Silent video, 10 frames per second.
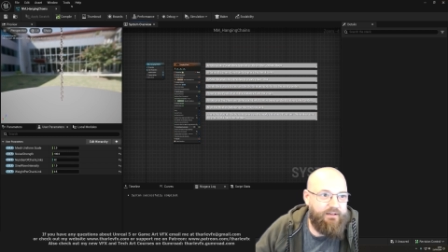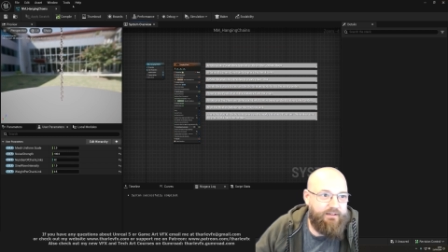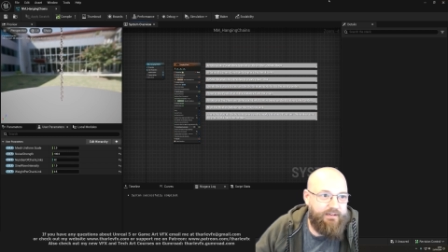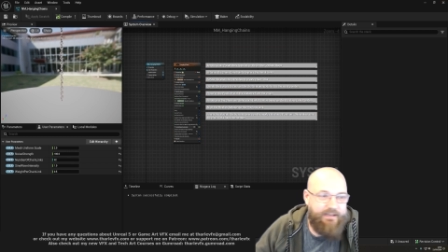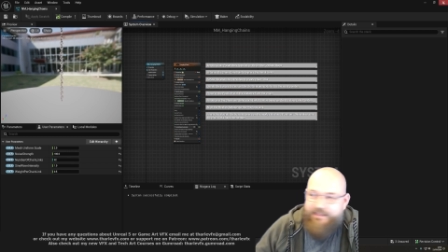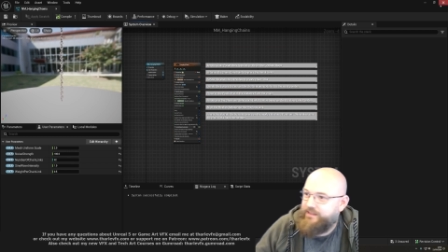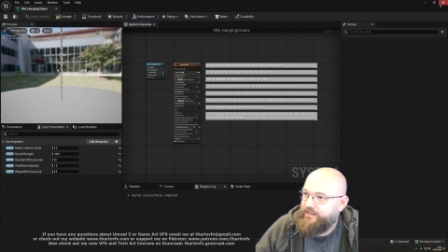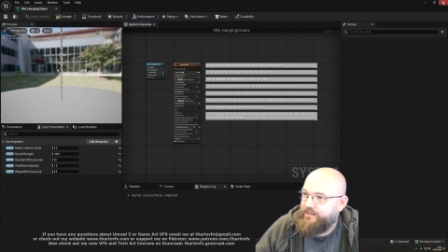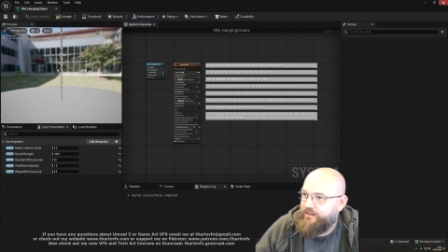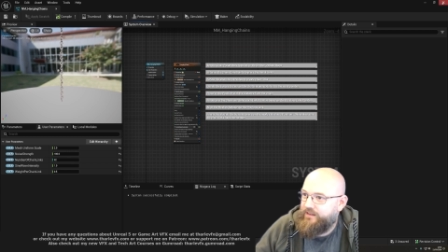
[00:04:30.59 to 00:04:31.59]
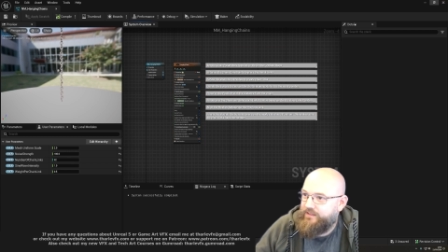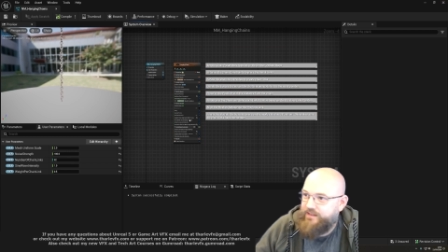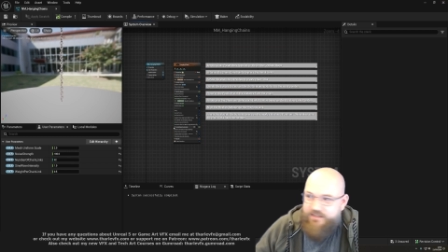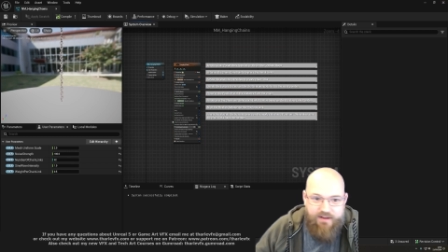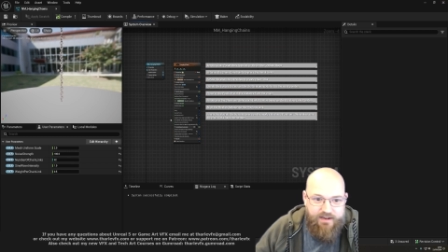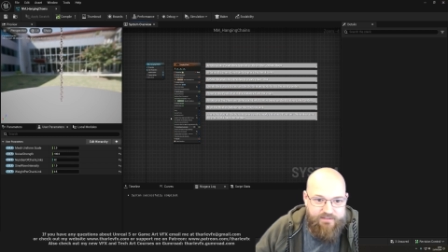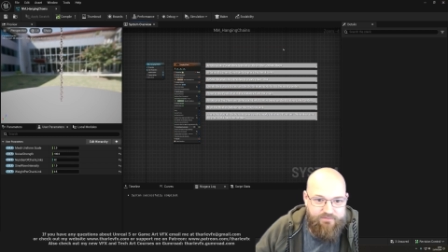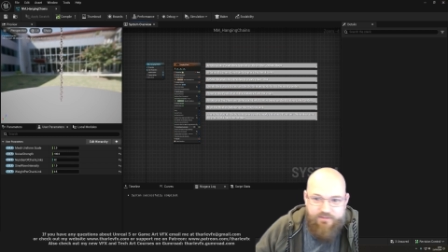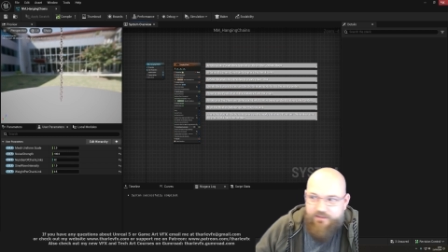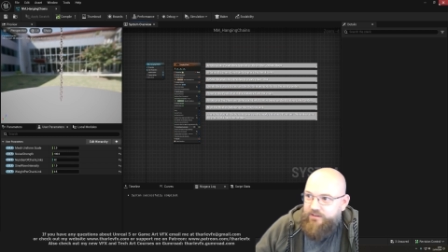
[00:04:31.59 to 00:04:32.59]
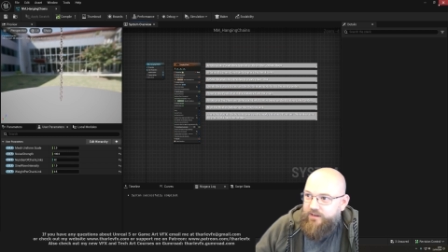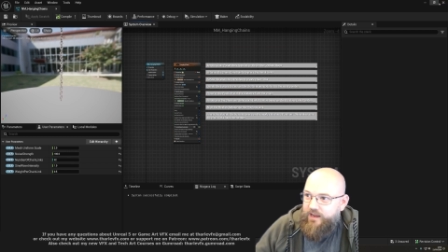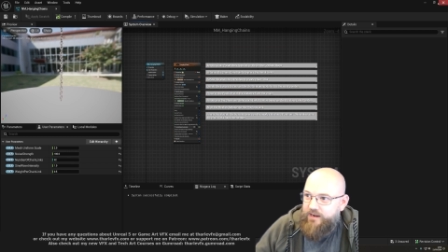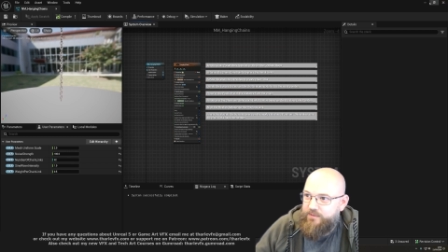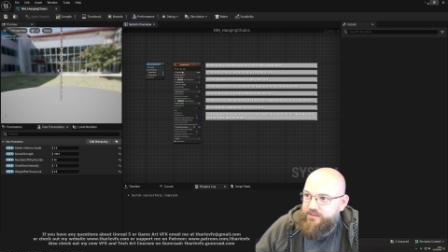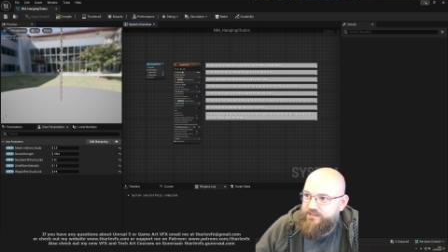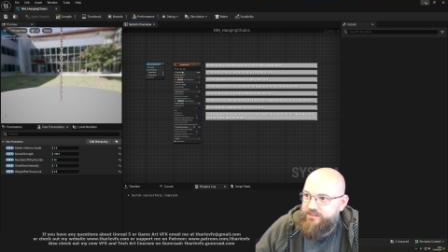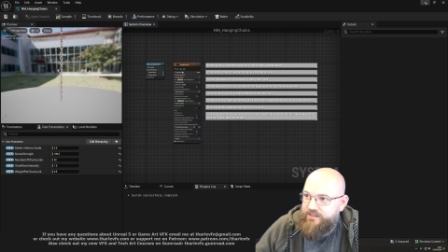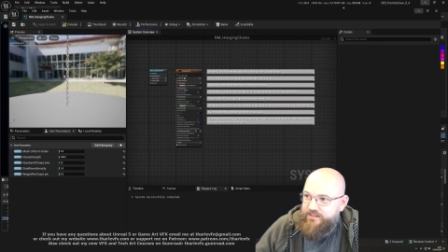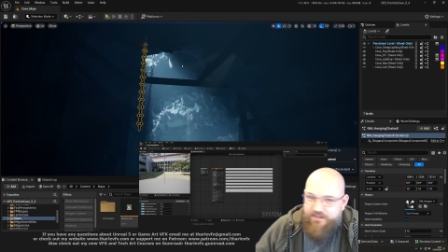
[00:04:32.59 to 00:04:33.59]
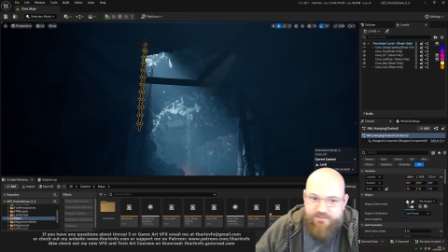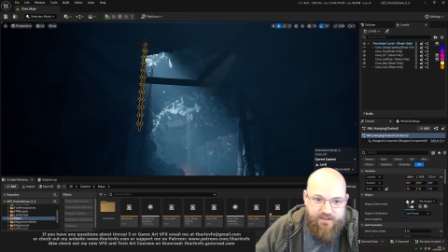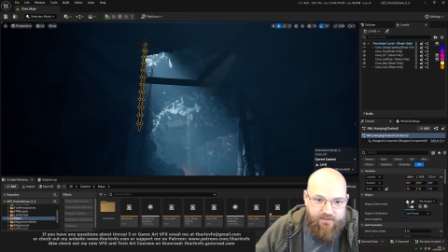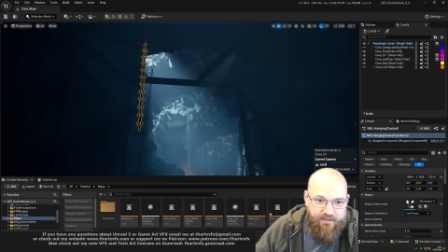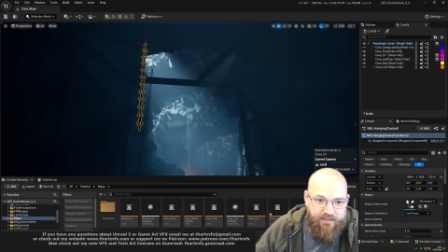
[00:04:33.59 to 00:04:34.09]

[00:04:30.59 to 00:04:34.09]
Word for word: need the interactive elements that this gives you.